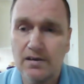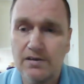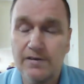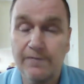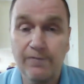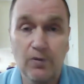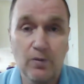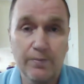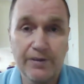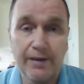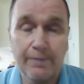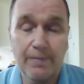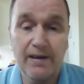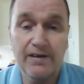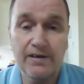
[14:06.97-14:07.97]
to form the
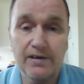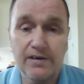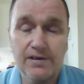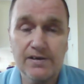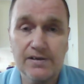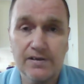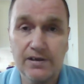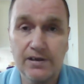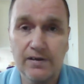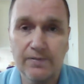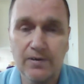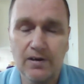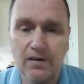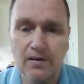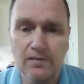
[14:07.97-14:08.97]
opinions that you've
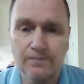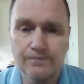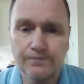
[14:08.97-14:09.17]
got.